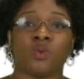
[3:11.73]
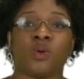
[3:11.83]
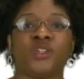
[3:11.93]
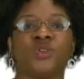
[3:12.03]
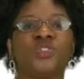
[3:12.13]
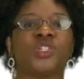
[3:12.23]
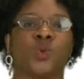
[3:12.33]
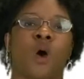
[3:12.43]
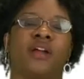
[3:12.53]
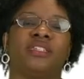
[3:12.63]
Well, you just
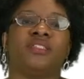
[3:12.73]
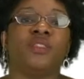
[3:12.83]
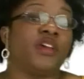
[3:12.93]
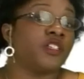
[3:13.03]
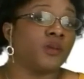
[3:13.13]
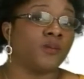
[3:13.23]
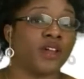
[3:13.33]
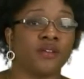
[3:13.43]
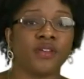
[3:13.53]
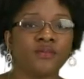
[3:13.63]
walked into their sphere
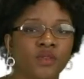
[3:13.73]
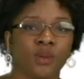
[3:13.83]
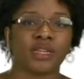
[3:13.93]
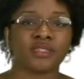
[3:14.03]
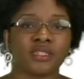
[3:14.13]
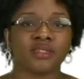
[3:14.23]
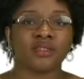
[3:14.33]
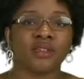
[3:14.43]
of influence.